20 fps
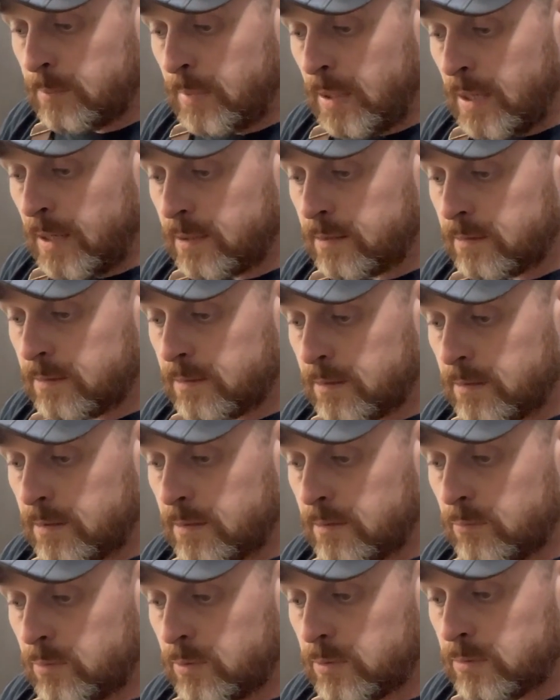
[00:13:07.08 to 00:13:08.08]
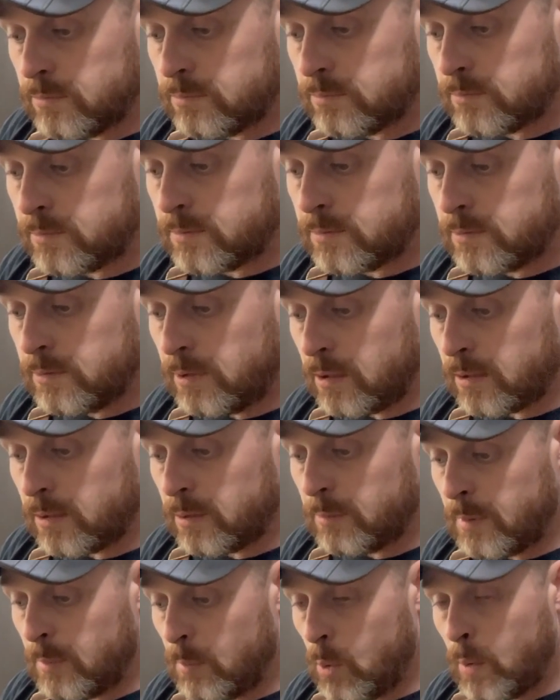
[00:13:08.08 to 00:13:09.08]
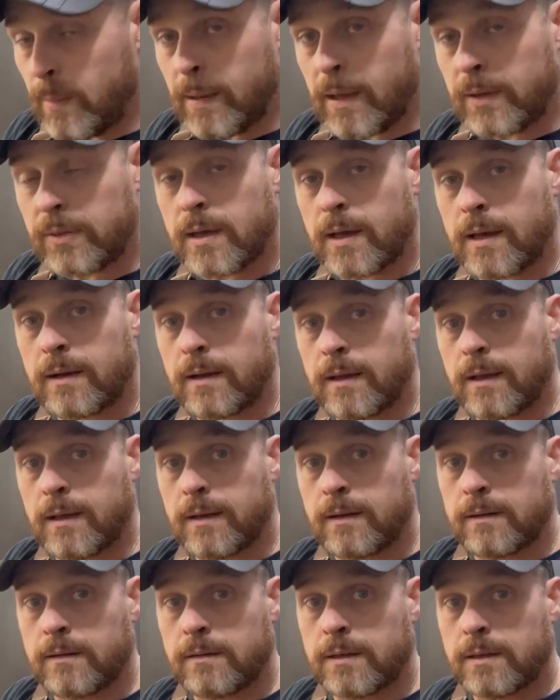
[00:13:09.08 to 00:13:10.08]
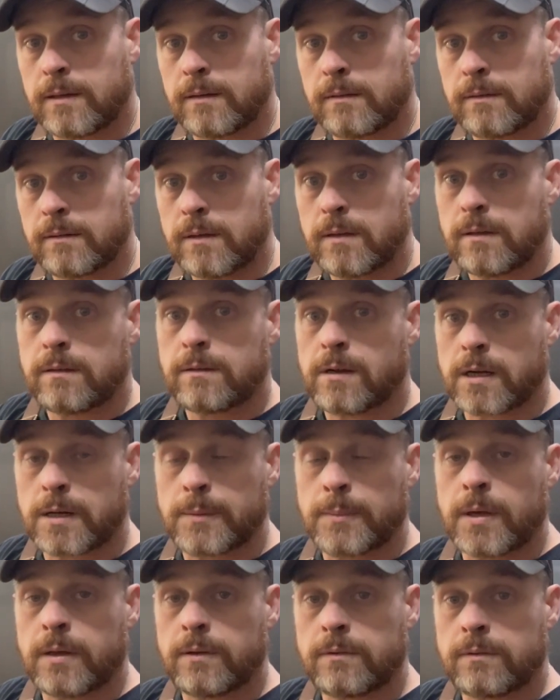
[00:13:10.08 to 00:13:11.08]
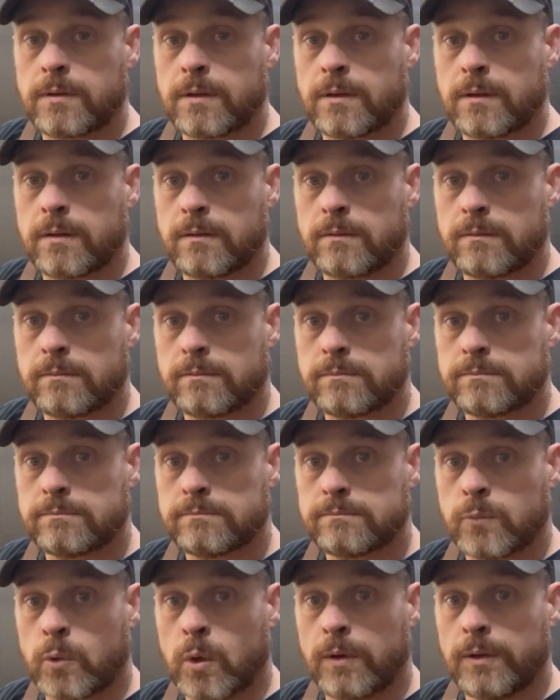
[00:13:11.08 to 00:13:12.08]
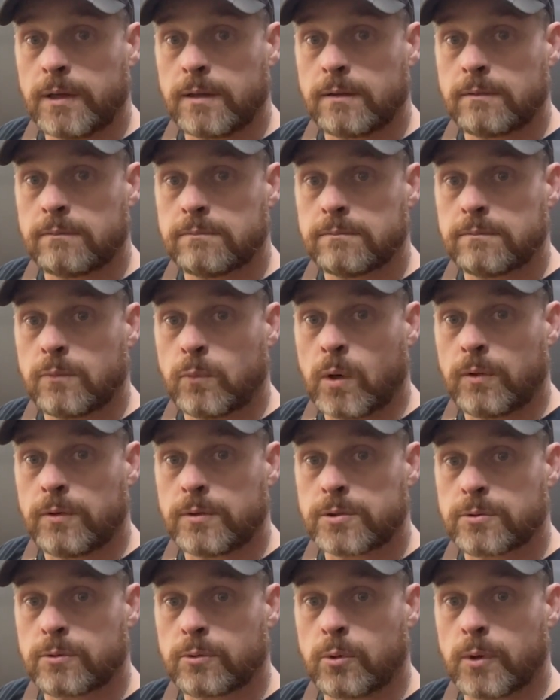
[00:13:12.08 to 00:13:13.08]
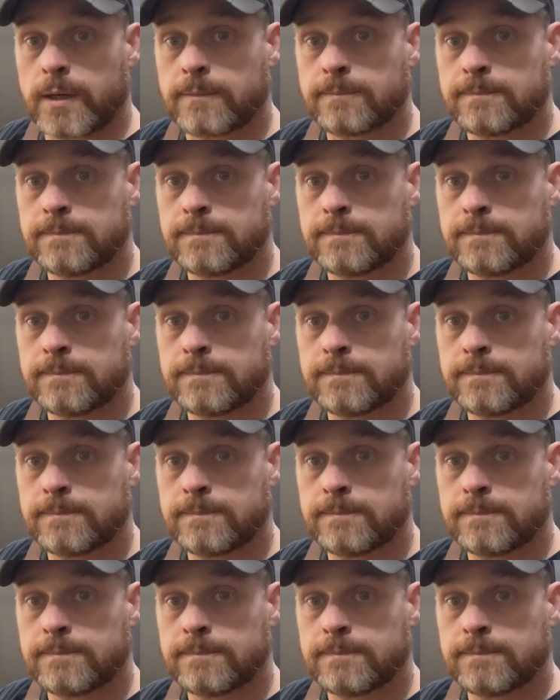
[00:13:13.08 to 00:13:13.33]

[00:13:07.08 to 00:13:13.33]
back, we'll talk a little bit more about that and talk about welding and welders real quick.